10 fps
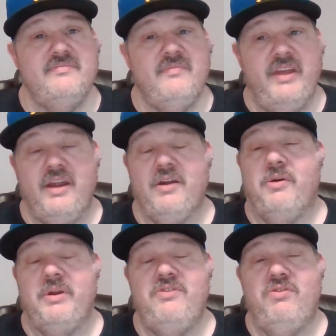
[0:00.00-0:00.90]
They are
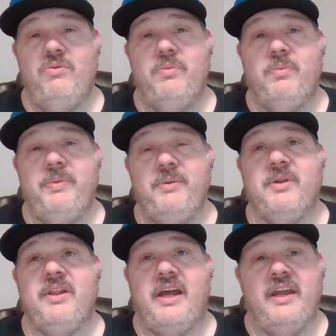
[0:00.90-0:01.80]
going to be
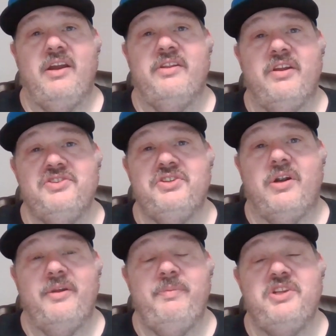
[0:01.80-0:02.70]
relying on their
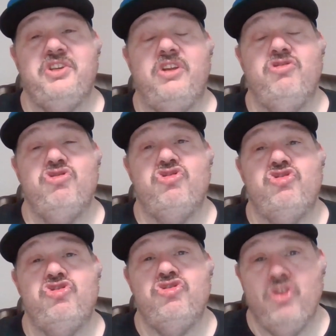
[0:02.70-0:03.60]
starting pitching
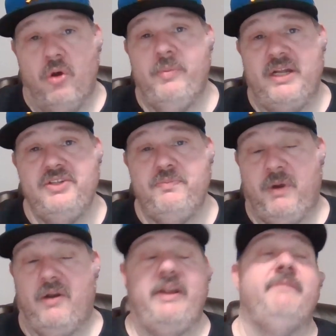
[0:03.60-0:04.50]
so much,
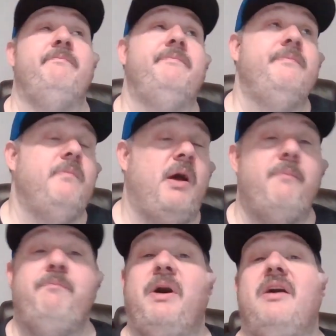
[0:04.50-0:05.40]
barring a
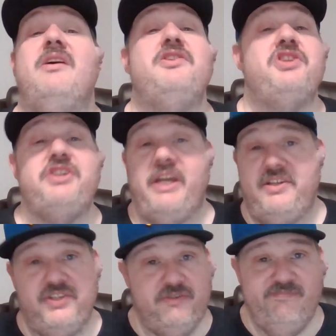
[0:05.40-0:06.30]
bunch of
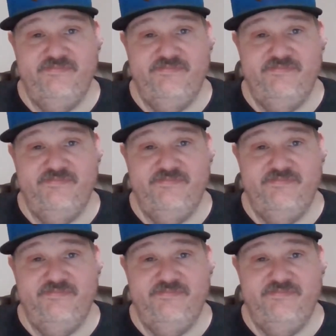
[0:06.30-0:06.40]
changes.